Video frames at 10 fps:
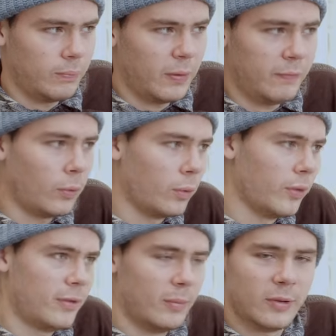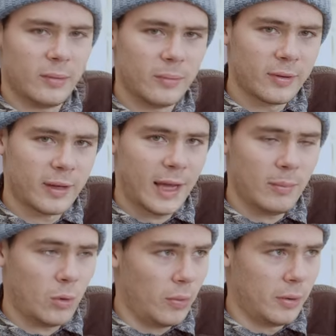before the symptoms
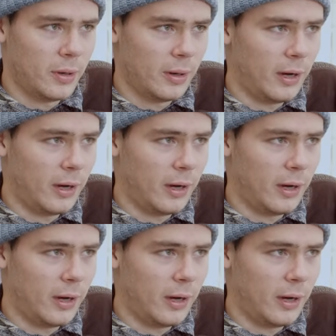came on,